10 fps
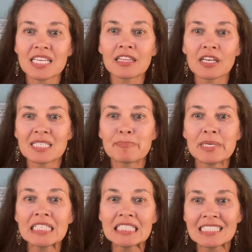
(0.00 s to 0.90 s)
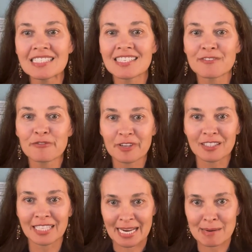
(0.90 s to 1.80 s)
he lost billions in
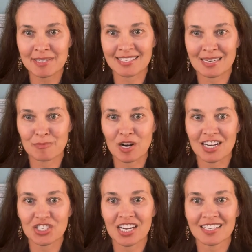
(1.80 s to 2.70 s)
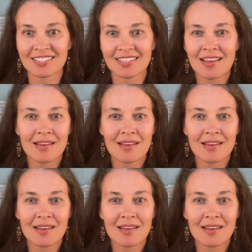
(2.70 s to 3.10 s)
failed Amazon projects.